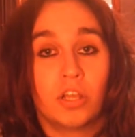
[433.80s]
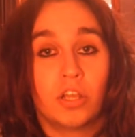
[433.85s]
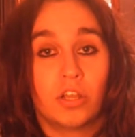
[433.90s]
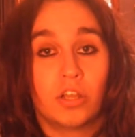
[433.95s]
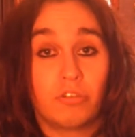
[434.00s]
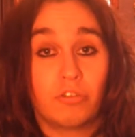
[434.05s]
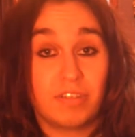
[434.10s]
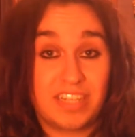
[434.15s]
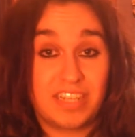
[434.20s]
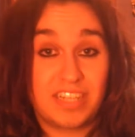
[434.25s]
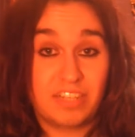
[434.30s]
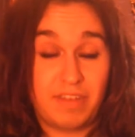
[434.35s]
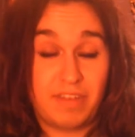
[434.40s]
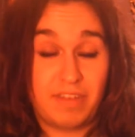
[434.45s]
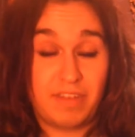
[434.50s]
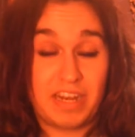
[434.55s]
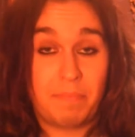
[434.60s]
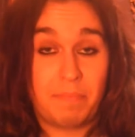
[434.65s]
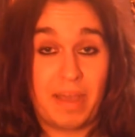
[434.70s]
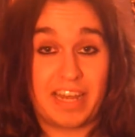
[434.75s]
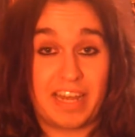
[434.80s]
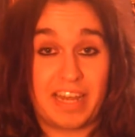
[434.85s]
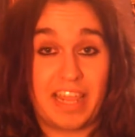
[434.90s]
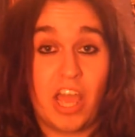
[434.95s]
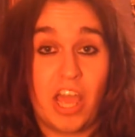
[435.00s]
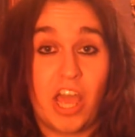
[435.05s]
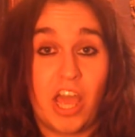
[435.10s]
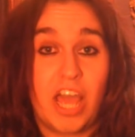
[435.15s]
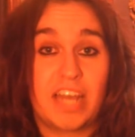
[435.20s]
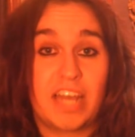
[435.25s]
Chris is really badly
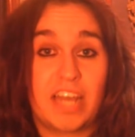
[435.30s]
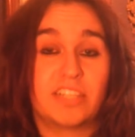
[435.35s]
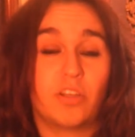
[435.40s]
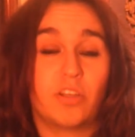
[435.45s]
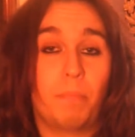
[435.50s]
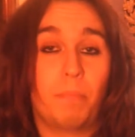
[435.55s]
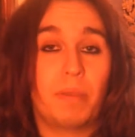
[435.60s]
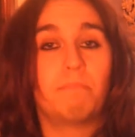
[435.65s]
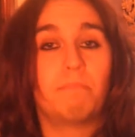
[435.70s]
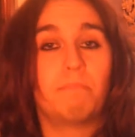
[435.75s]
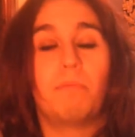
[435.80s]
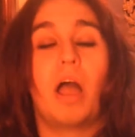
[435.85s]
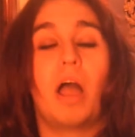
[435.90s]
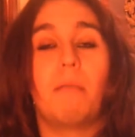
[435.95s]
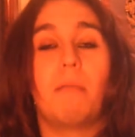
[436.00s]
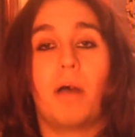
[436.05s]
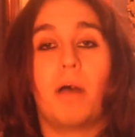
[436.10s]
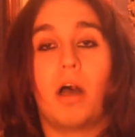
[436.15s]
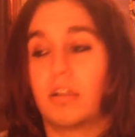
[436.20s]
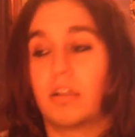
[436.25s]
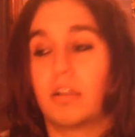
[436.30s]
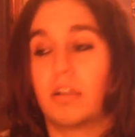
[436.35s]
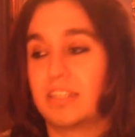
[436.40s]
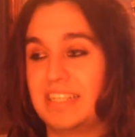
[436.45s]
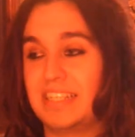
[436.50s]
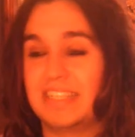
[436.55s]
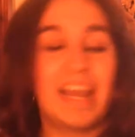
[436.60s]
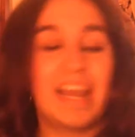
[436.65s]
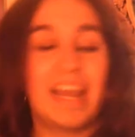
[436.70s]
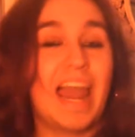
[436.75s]
hurt, and he's got big bite marks on
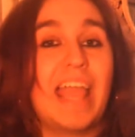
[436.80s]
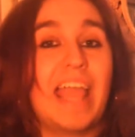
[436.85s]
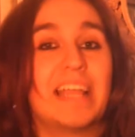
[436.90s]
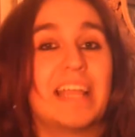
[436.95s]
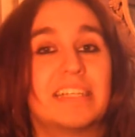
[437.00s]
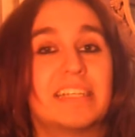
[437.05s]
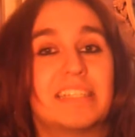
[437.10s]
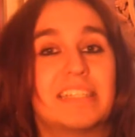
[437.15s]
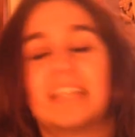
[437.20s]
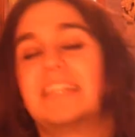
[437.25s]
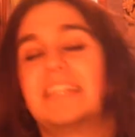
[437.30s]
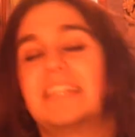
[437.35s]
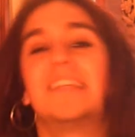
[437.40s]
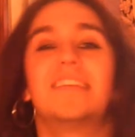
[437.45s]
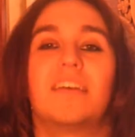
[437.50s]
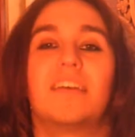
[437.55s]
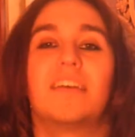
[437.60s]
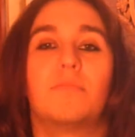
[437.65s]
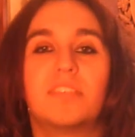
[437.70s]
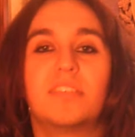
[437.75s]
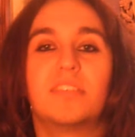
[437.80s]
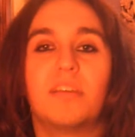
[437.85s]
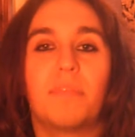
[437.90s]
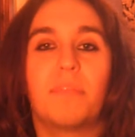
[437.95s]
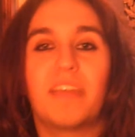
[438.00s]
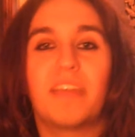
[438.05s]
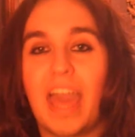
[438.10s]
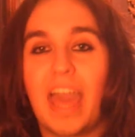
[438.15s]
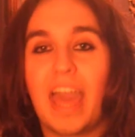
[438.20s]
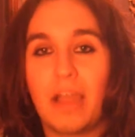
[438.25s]
his legs, and he says there was
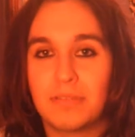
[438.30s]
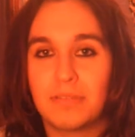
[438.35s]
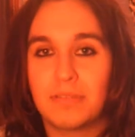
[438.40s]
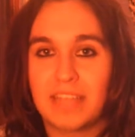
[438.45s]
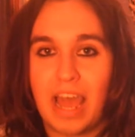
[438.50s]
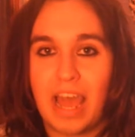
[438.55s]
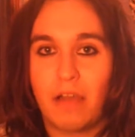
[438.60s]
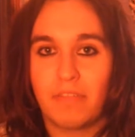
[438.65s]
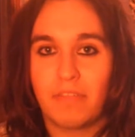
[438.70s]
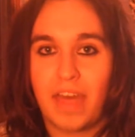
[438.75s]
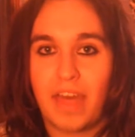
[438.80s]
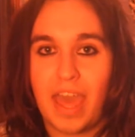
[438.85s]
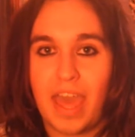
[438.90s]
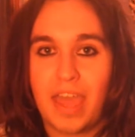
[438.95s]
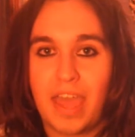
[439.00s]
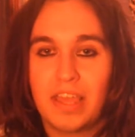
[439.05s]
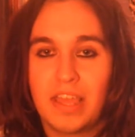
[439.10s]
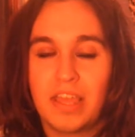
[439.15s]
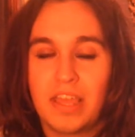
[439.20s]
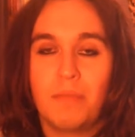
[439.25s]
something else out there.